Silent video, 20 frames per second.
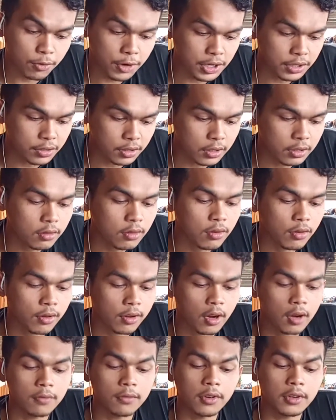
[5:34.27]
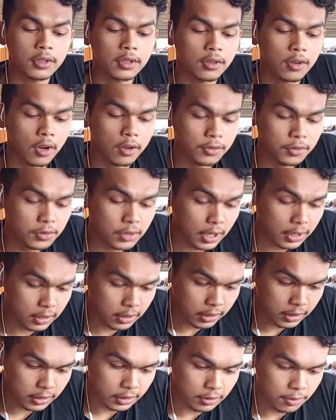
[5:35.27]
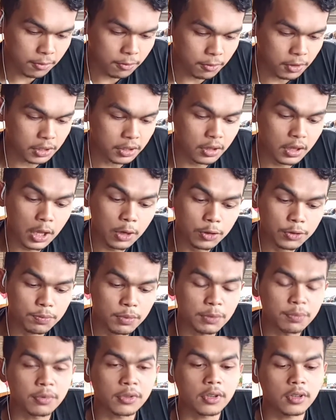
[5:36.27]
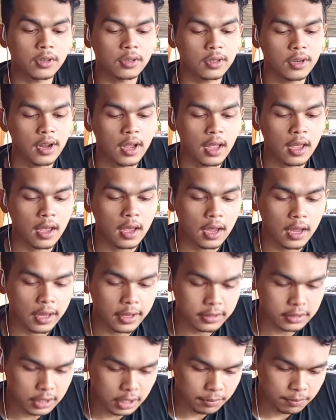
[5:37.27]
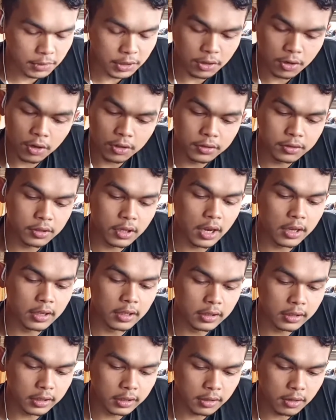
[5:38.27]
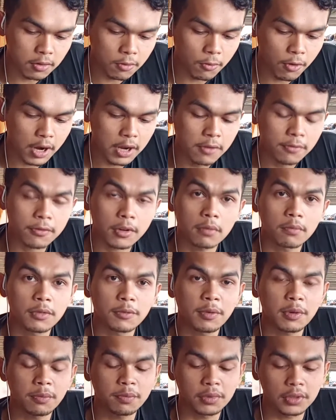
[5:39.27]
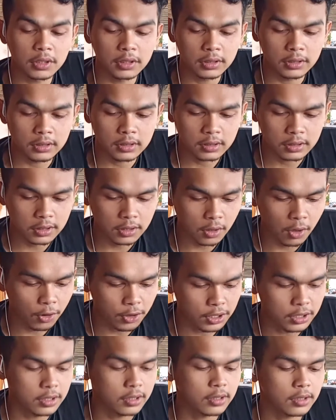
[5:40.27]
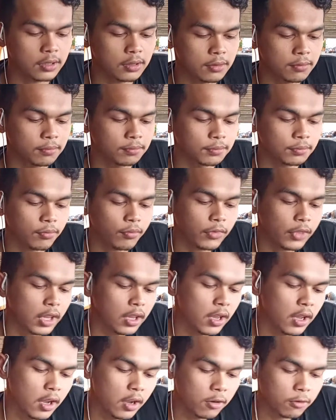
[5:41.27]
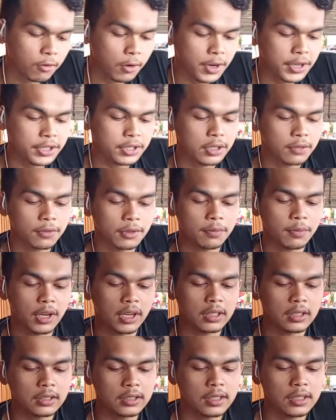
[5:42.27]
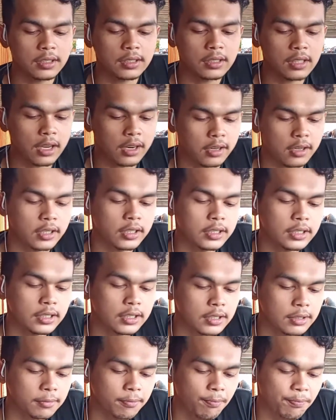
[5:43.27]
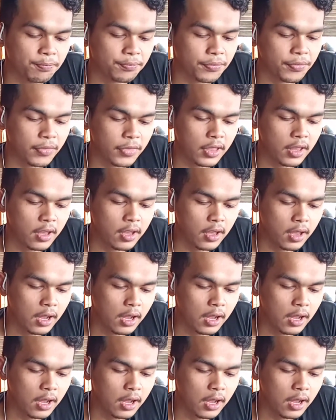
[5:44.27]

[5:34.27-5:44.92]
For this reason, cover the container with newspaper and keep the container away from people noise. Raise the female sires.